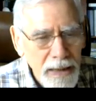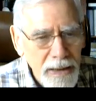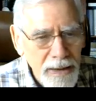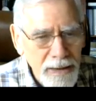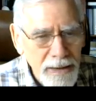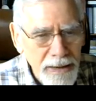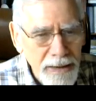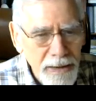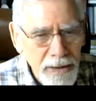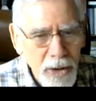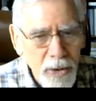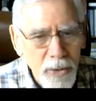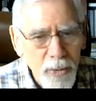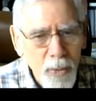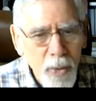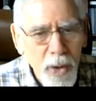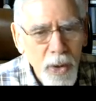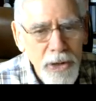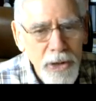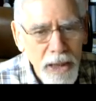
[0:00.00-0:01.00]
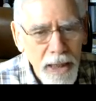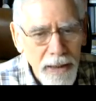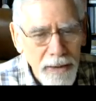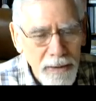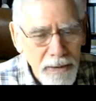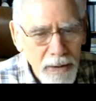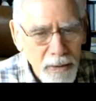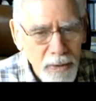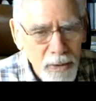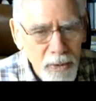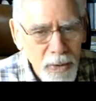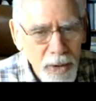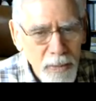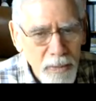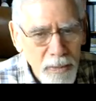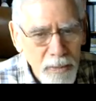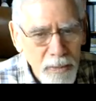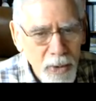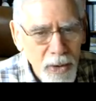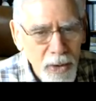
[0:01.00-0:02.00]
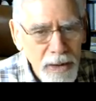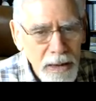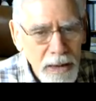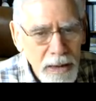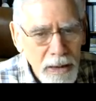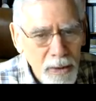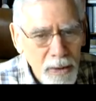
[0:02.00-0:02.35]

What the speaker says: Okay, no, one slide, one more.